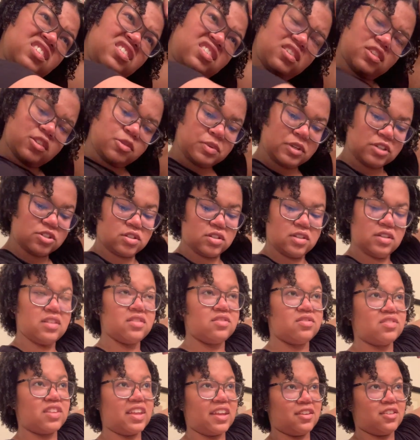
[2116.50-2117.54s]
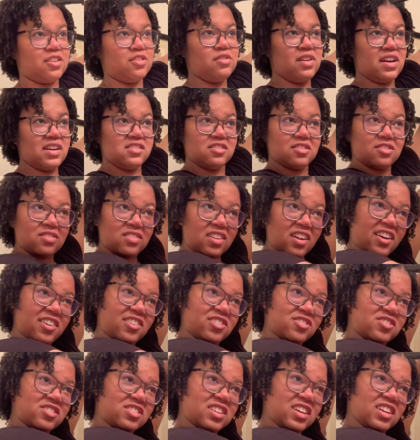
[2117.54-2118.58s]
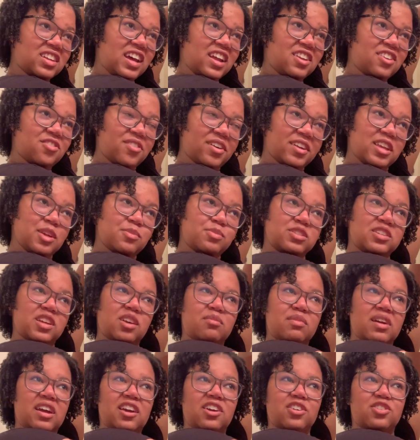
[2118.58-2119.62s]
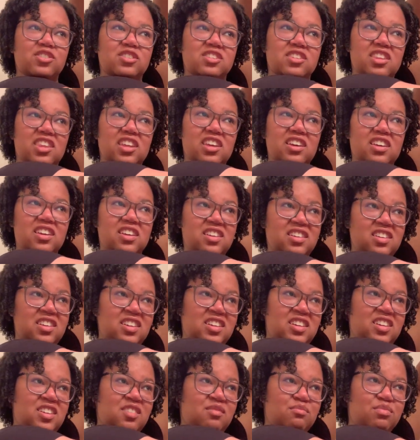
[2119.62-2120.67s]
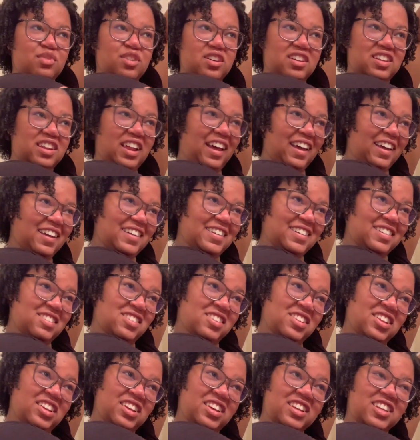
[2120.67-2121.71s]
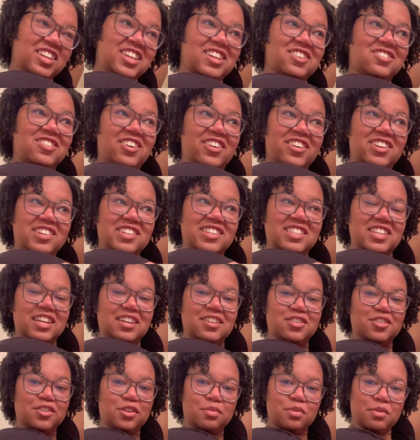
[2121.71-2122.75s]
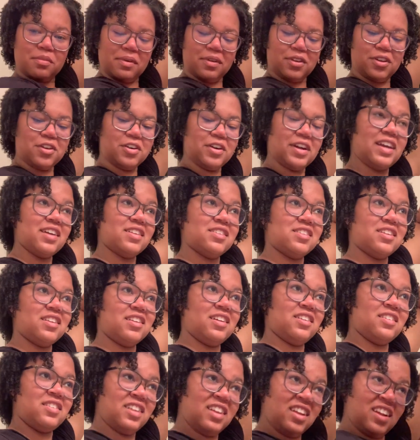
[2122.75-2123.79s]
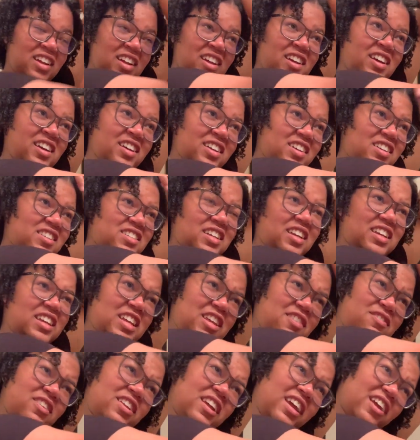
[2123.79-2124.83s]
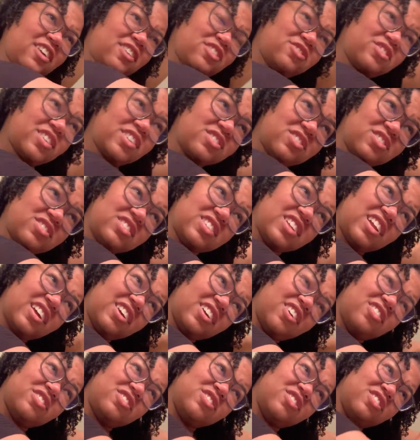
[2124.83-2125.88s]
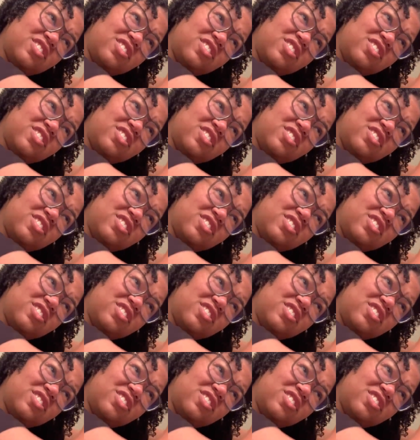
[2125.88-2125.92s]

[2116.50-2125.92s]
Especially, like, you guys do not understand. I know I keep saying my hair is thick, but you won't understand until you put your hands in it. Because, like, even hairdressers that I go to,